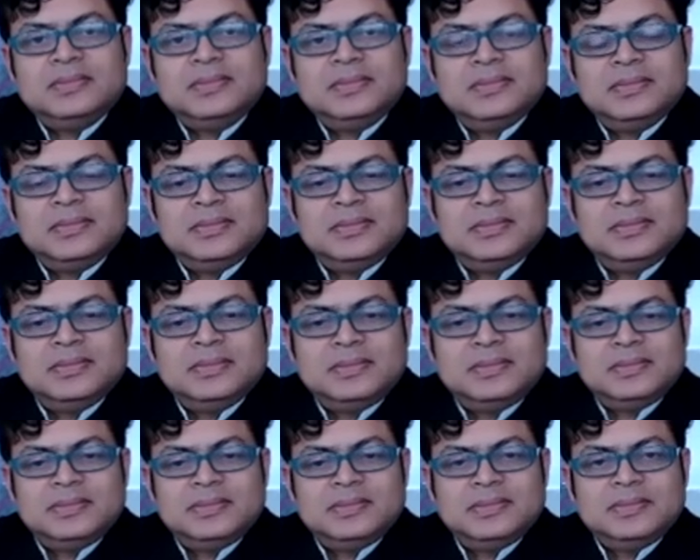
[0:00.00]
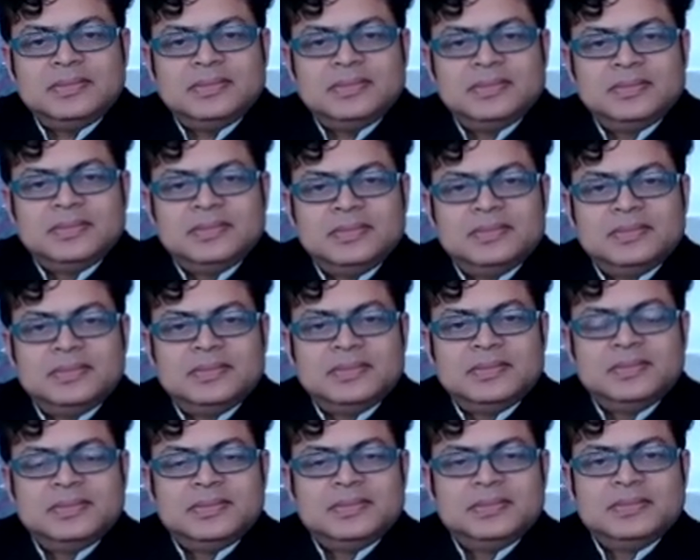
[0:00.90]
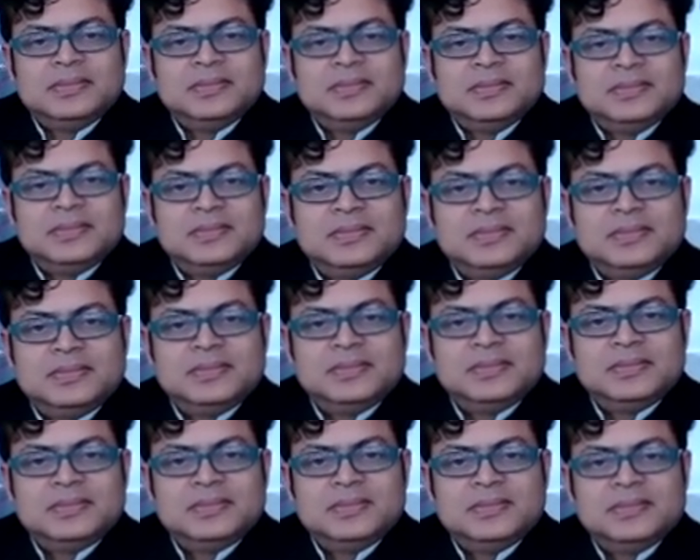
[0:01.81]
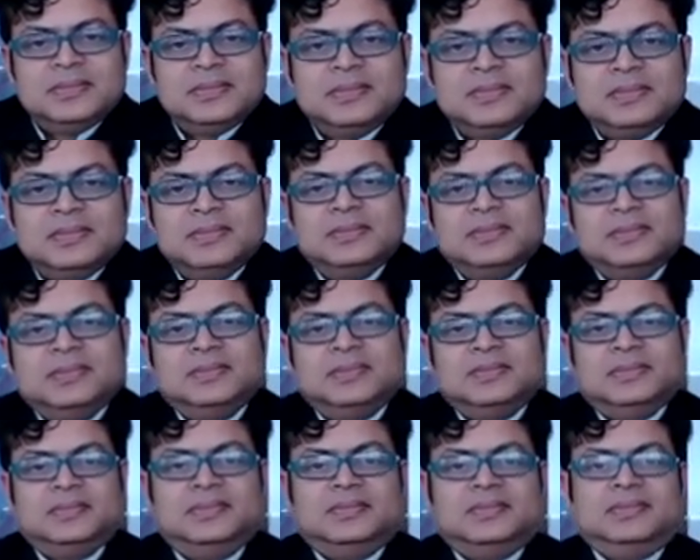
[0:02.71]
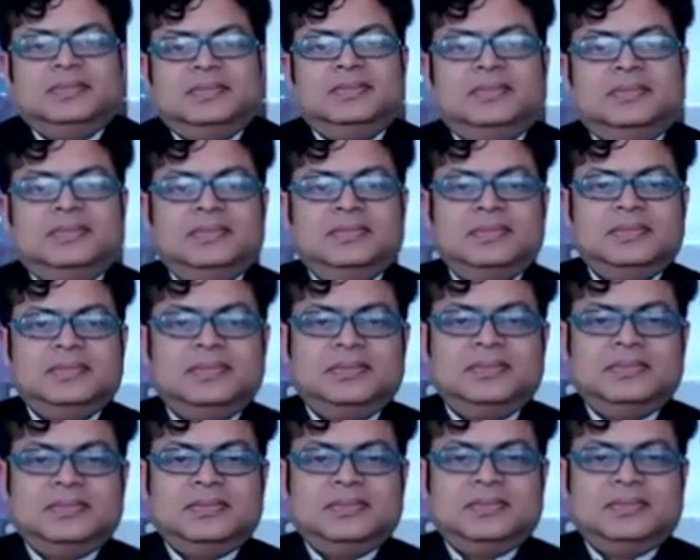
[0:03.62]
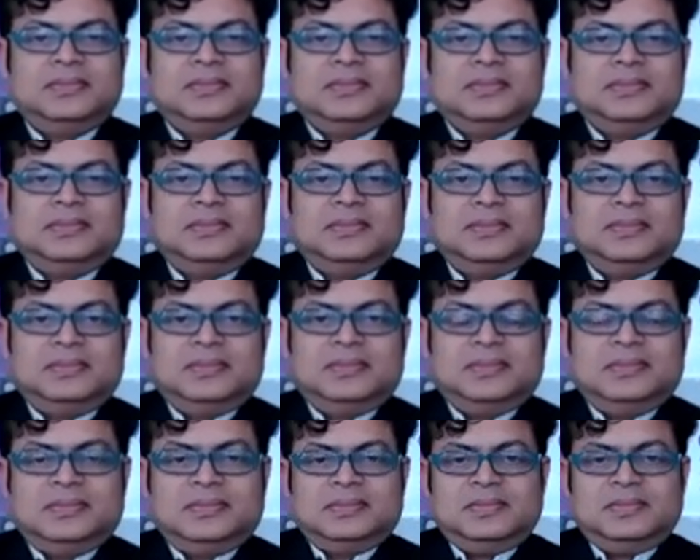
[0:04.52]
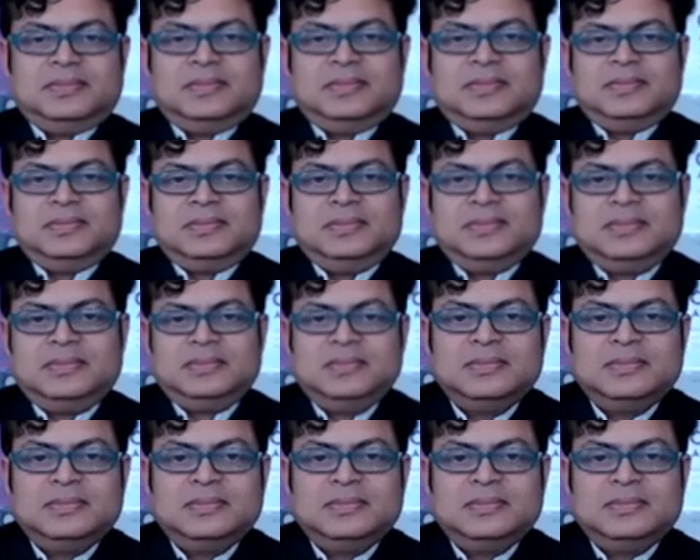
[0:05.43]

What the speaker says: The person shown says nothing.